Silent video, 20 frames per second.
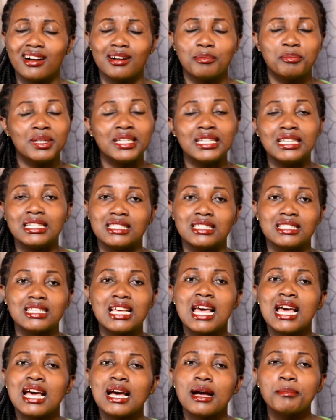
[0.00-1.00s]
please
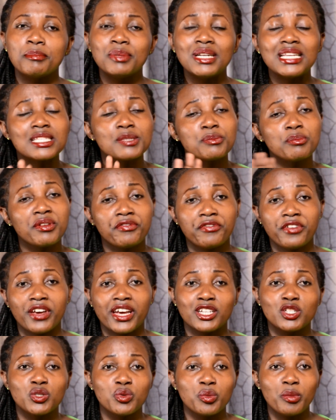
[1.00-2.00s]
be
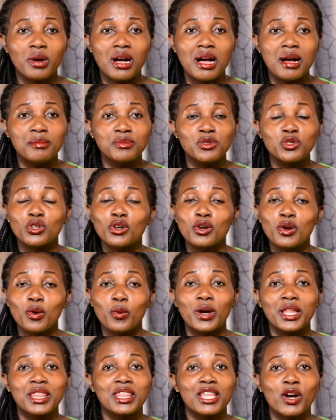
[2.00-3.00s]
fair to moms. You don't know
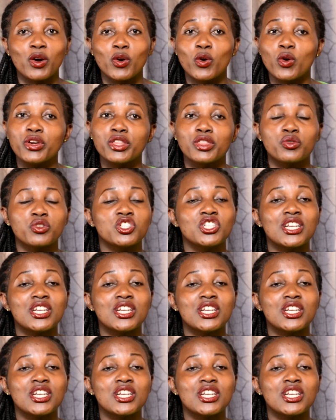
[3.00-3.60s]
what they are going through.